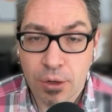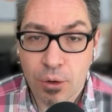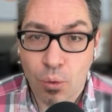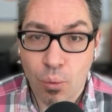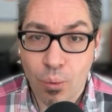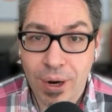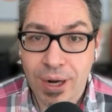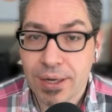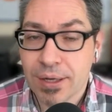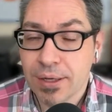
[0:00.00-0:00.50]

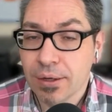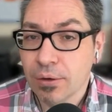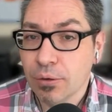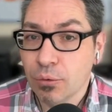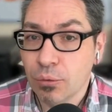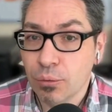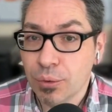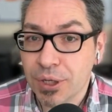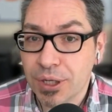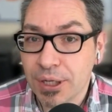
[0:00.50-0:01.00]
when
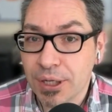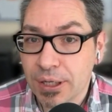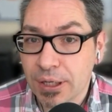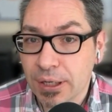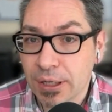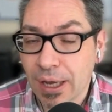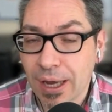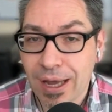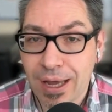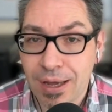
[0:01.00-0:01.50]

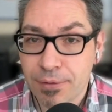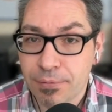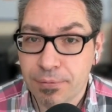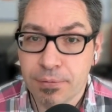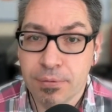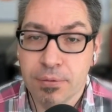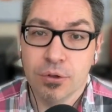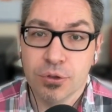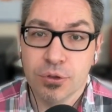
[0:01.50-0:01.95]
we have